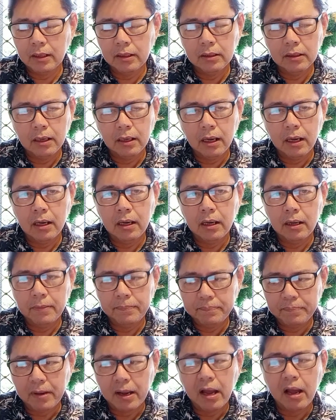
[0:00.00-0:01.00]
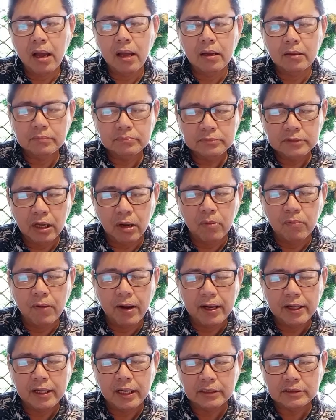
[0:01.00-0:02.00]
the
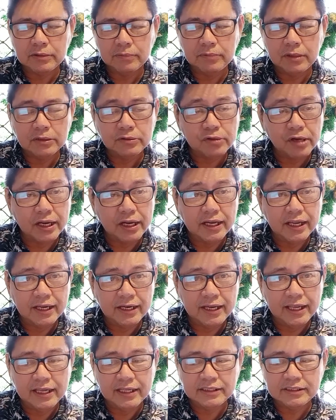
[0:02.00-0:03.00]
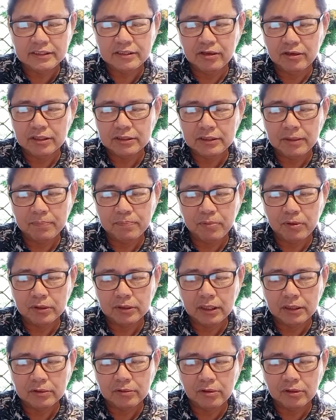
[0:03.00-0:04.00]
awareness of the training needs is
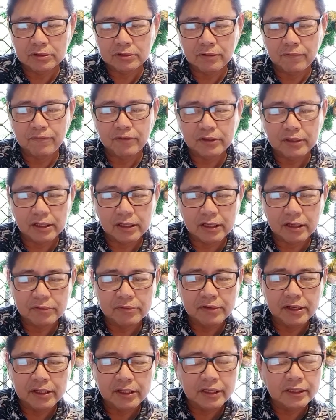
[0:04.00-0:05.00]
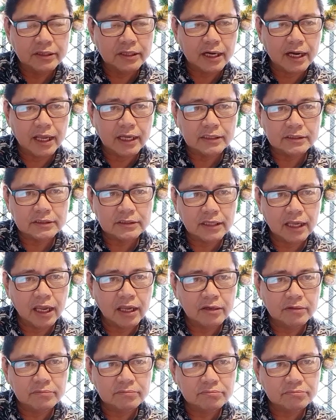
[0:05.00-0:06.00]
important also for their career interests
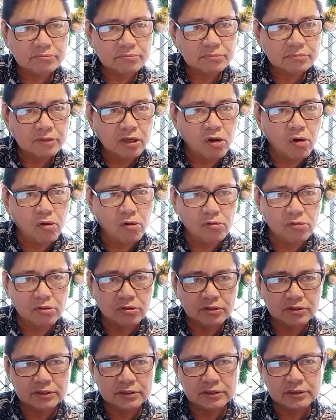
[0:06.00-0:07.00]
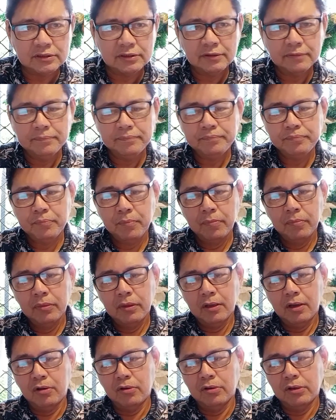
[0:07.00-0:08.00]
and goals.
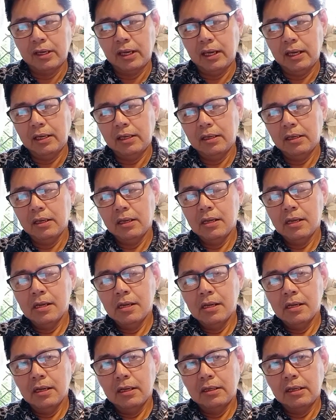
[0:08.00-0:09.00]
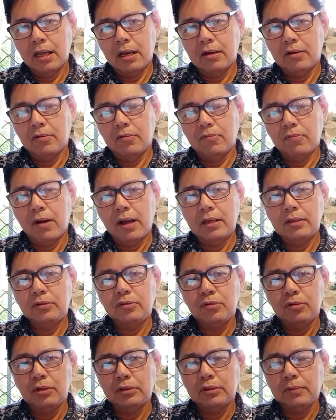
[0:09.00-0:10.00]
Okay? Now, one
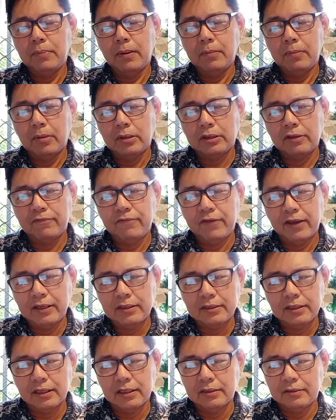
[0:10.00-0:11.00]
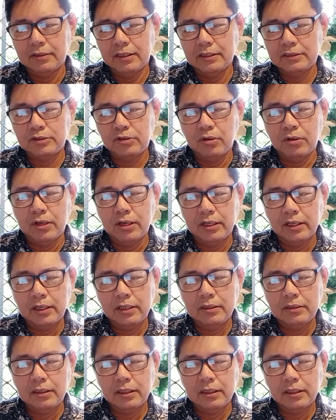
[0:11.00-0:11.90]
tool to be motivated is to learn